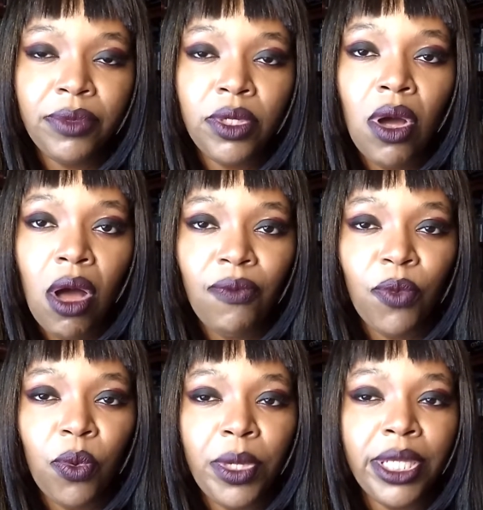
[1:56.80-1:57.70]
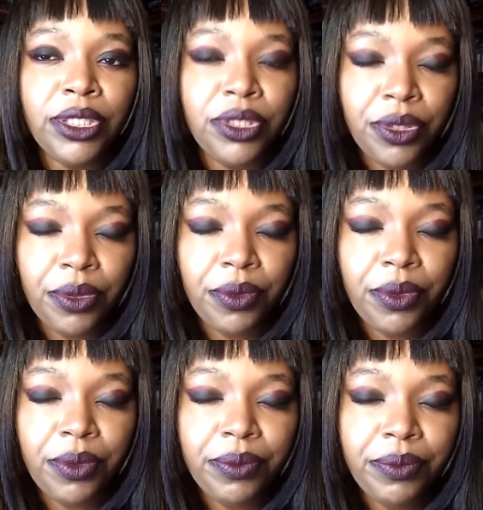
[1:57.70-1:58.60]
novel in
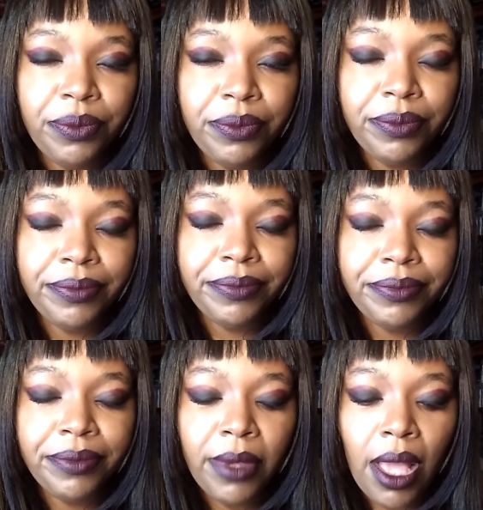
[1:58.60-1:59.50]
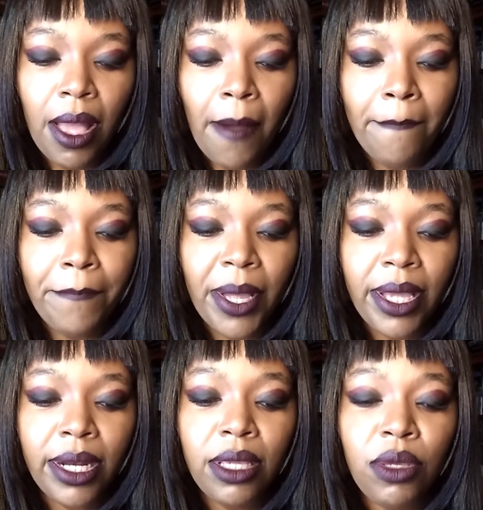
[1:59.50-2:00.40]
general.
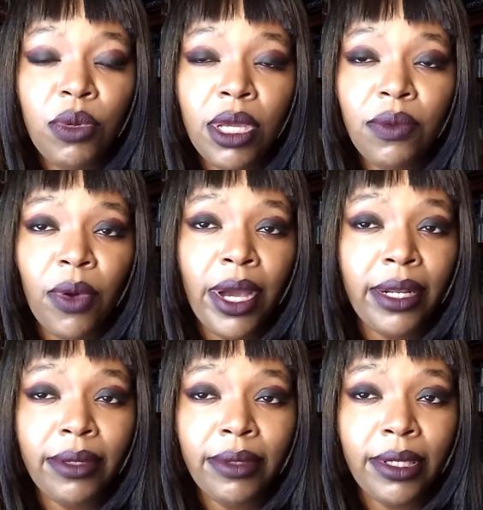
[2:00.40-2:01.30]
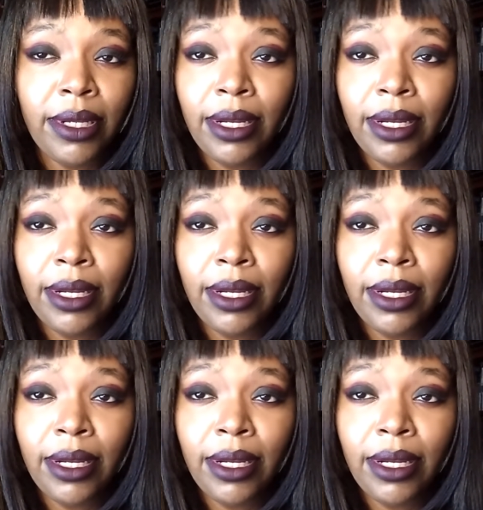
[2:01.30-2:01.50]
But you can write it